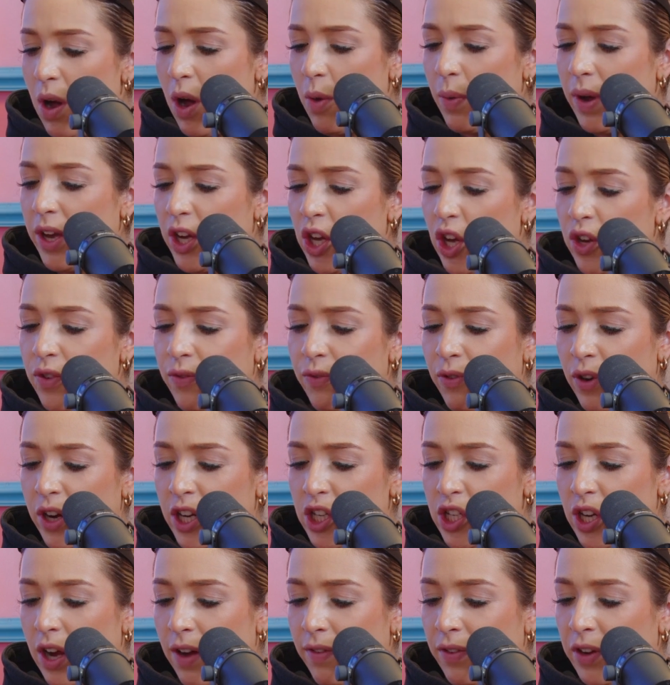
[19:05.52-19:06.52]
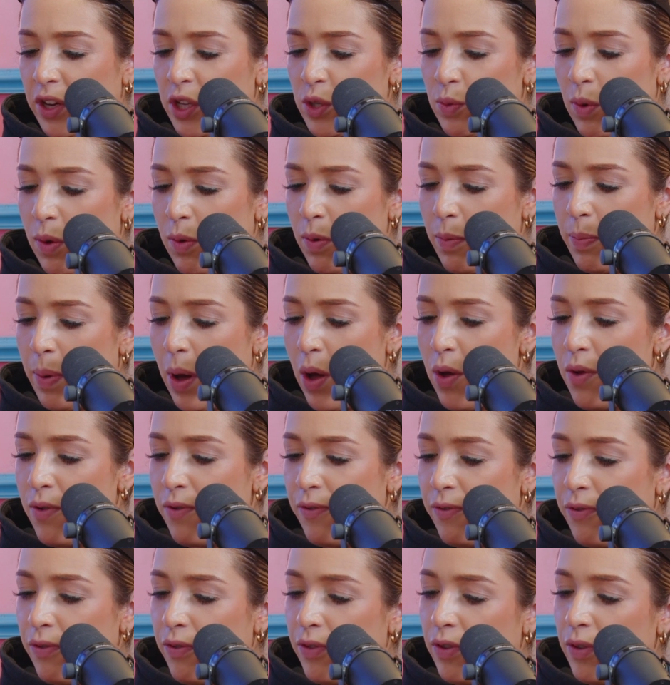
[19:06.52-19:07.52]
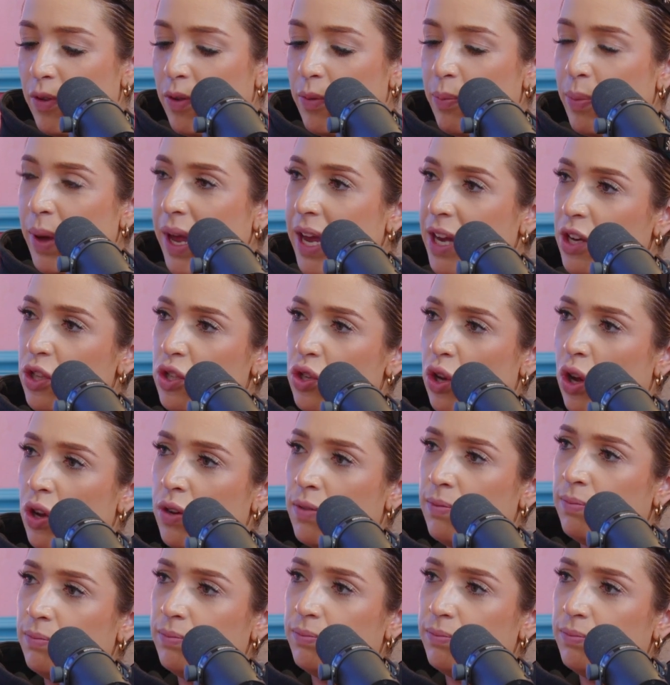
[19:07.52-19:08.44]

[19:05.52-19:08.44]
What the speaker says: why we're good for each other, because we were both picked on.